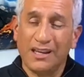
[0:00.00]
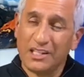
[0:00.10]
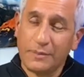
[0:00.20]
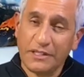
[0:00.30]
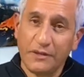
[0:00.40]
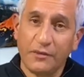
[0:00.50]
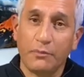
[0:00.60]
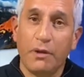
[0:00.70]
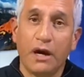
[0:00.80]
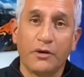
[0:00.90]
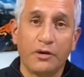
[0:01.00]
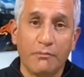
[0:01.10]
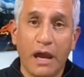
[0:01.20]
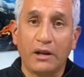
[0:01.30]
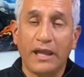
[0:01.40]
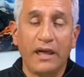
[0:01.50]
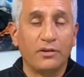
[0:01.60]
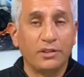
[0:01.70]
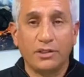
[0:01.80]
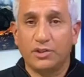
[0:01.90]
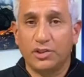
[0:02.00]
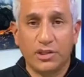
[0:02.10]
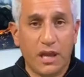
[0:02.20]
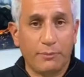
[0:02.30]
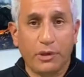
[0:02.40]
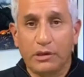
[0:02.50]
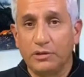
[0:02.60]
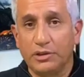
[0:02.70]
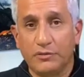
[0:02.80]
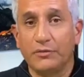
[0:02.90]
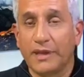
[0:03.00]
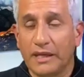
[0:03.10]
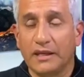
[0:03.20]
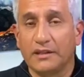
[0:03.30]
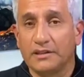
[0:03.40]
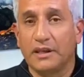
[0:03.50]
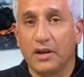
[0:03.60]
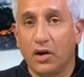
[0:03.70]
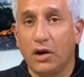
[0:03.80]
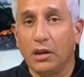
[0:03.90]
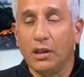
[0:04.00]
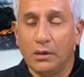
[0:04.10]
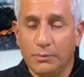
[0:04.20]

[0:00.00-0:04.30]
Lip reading: especially if they're moderate and mild allergies, should not preclude you from getting this at all.